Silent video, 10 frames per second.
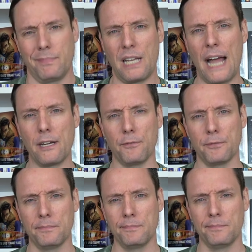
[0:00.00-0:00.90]
Kind of.
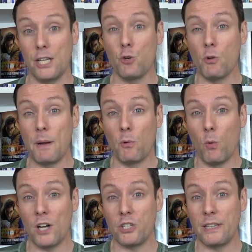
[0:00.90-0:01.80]
I do remember
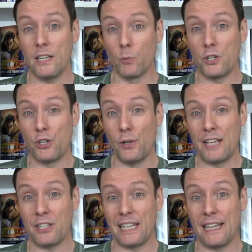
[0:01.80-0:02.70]
watching the original
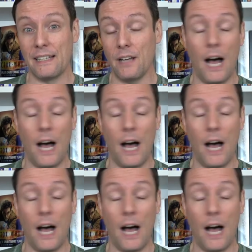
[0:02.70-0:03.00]
as a kid,